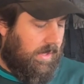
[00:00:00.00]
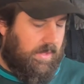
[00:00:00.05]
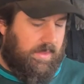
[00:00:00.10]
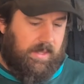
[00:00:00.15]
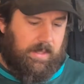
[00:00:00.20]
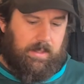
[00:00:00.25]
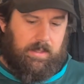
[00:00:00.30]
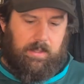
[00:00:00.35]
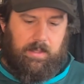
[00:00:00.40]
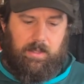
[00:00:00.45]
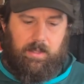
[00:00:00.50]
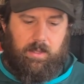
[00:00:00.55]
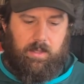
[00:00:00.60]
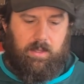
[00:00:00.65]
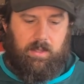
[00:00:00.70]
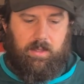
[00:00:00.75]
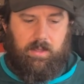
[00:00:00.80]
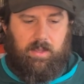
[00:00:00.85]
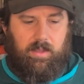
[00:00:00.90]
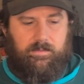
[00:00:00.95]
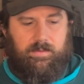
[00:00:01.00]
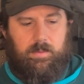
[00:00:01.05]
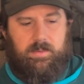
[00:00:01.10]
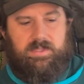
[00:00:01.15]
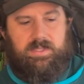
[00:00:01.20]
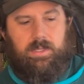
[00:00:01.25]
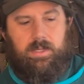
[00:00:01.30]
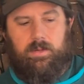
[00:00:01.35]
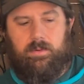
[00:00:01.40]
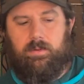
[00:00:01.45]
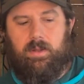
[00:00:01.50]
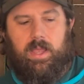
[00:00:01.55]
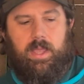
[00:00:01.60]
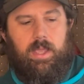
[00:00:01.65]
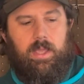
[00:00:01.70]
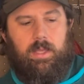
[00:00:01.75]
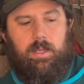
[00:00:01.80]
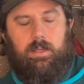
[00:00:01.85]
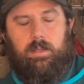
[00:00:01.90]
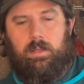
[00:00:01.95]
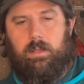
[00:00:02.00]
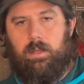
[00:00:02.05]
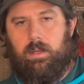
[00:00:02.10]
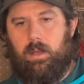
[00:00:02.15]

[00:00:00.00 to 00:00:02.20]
I think if it was going to rain,